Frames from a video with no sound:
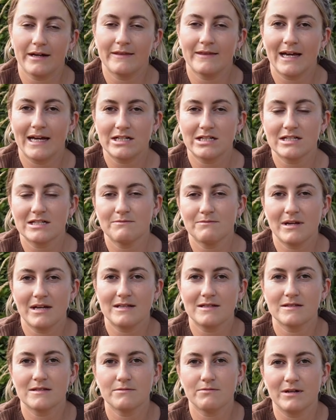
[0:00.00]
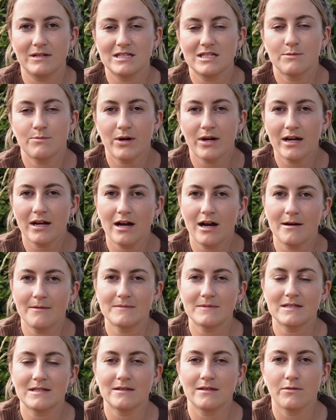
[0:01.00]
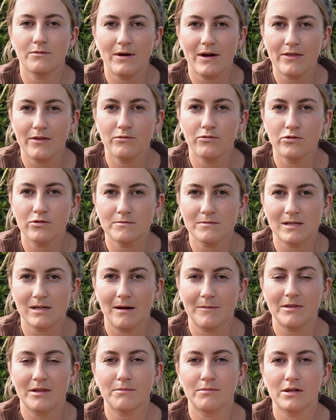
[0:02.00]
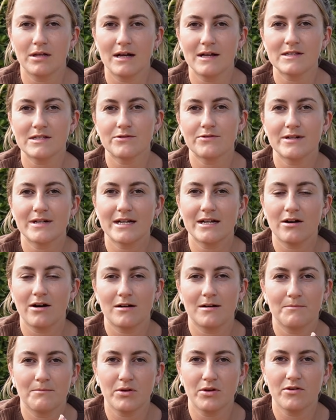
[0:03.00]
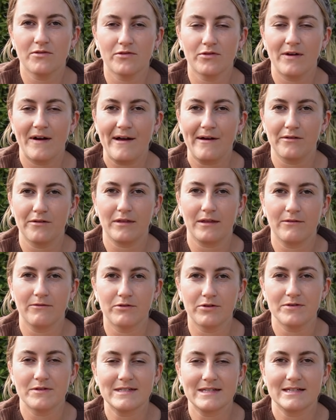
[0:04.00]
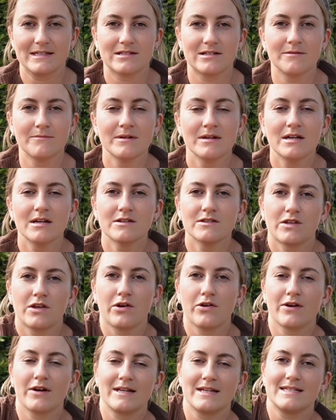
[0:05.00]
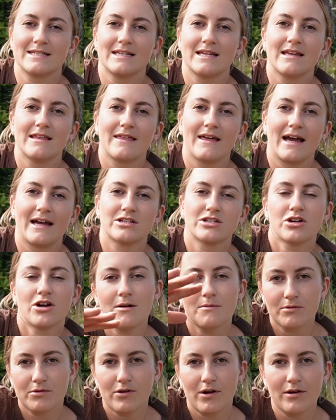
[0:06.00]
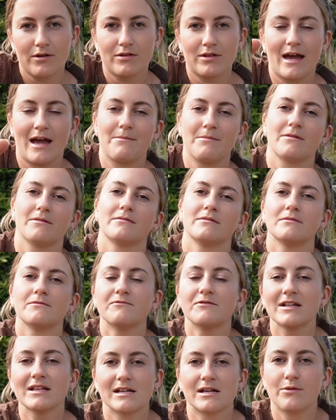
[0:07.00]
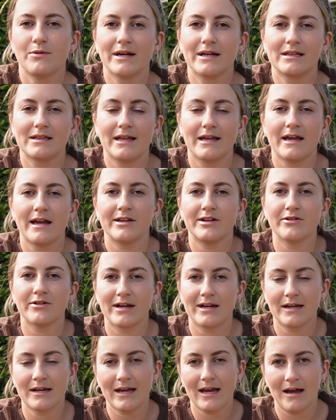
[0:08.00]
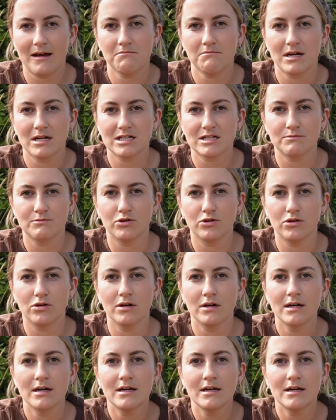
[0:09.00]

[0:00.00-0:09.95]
and that just means when spring comes and the weather warms up, the plant's already got a beautiful healthy root system, so you're going to see that top growth happen really quickly, and you're going to get a much more